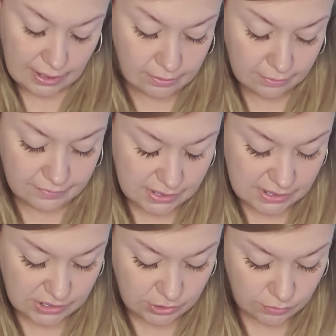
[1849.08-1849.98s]
I don't know if this
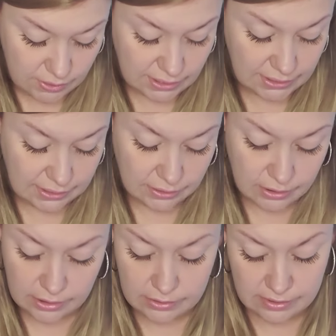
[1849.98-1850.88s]
is you healing your
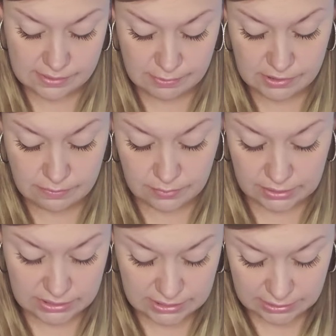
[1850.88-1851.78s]
heart or this person
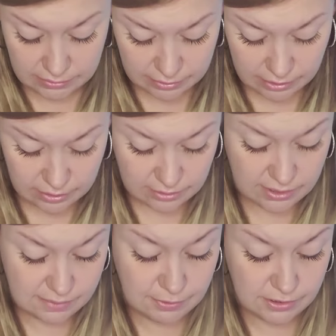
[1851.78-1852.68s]
wanting to heal your heart or
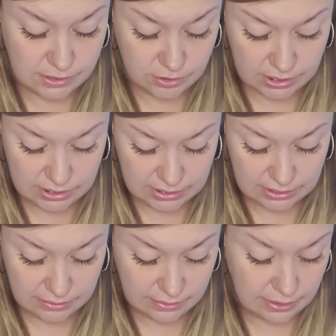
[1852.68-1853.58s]
this person trying to
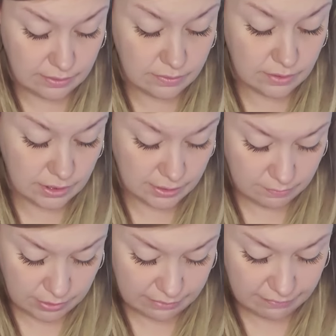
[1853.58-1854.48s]
heal their own heart
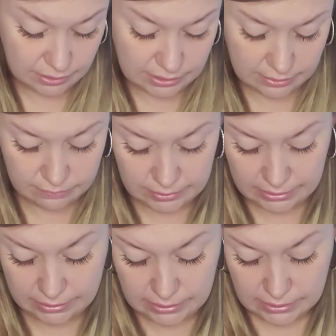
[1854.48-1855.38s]
and break free or
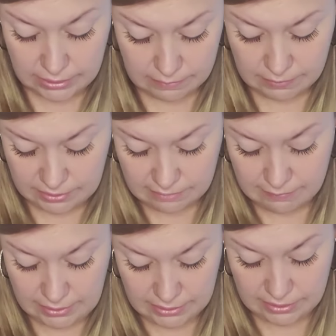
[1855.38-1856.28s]
what. But the
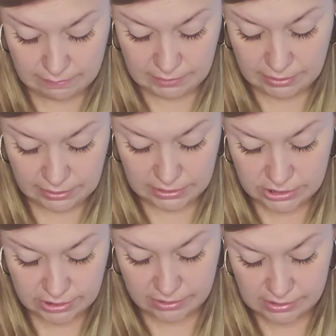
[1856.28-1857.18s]
mirror, mirroring
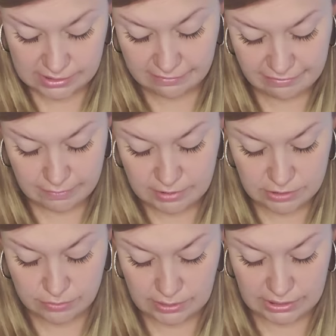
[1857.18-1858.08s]
each other,
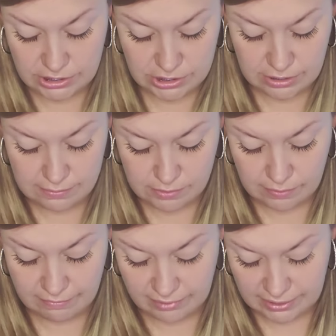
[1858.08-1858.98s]
self-image, relationships,
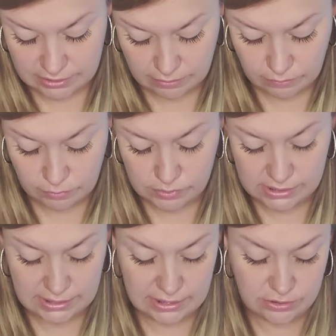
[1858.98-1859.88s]
reflect our wounds
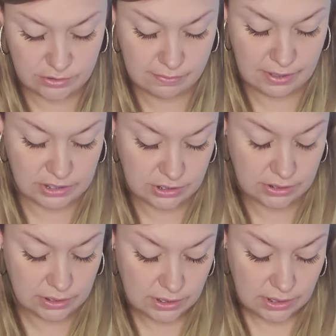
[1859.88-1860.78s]
and introspection.